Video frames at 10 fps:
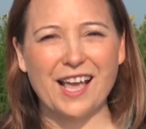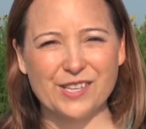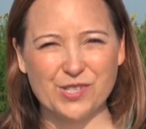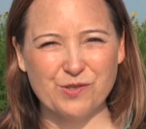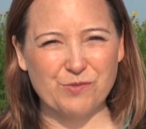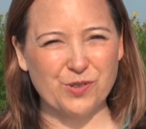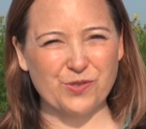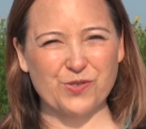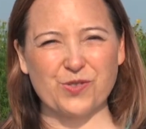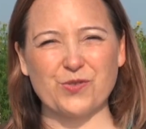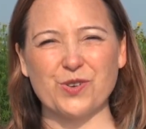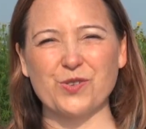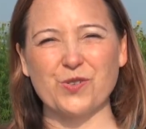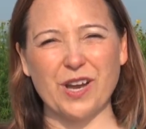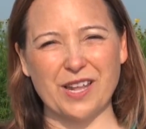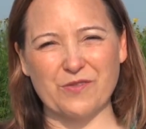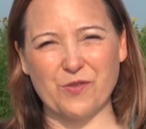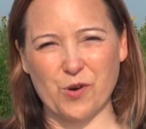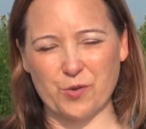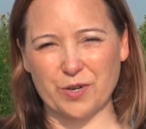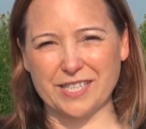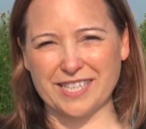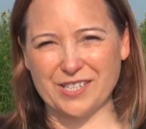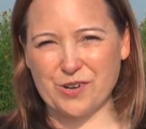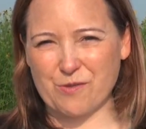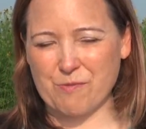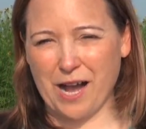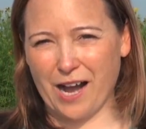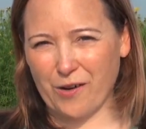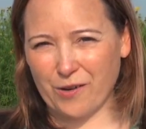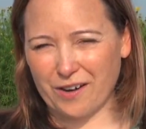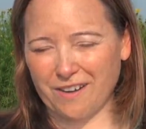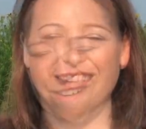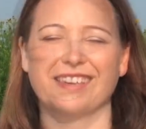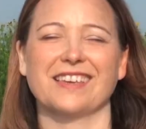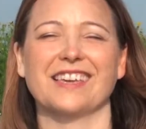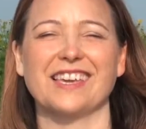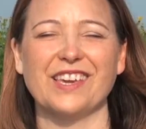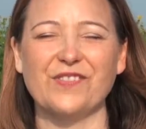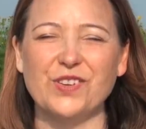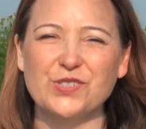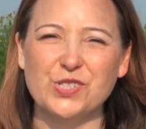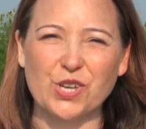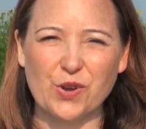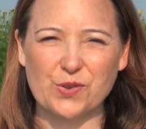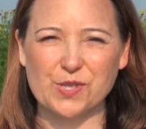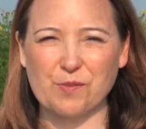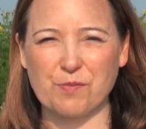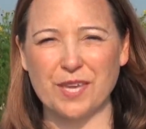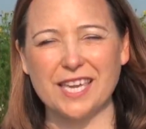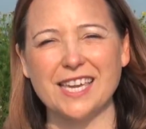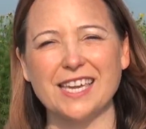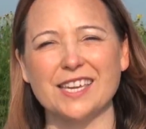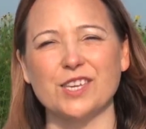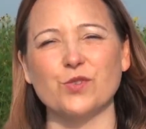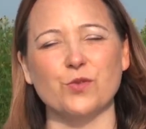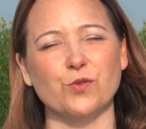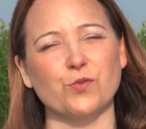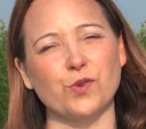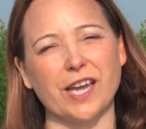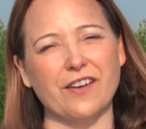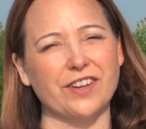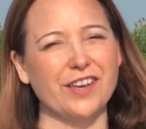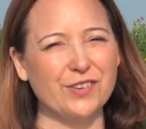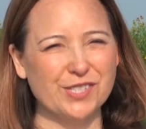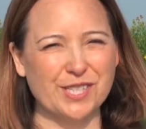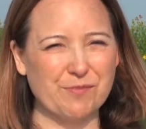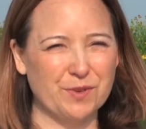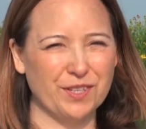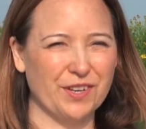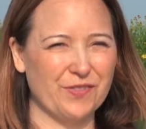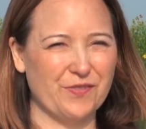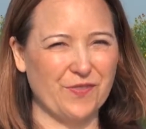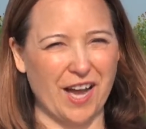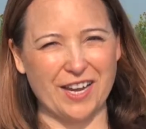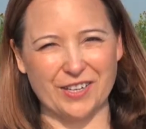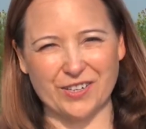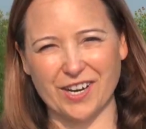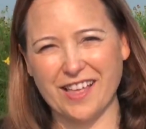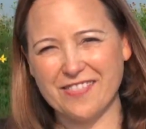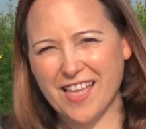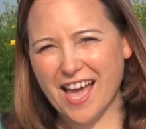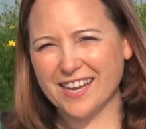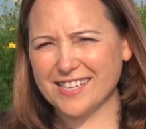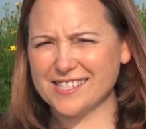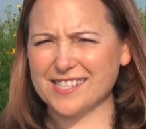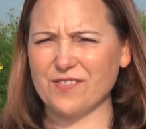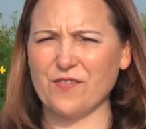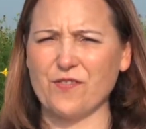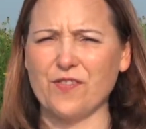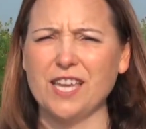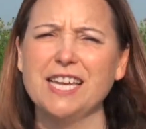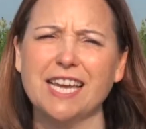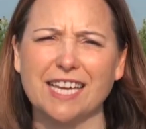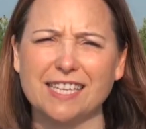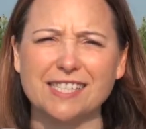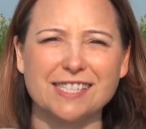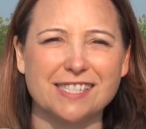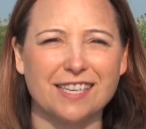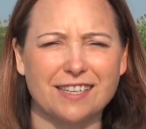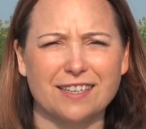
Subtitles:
as you move through and forward in your power. If you chose P, we have another symbol of fire, and that is the phoenix.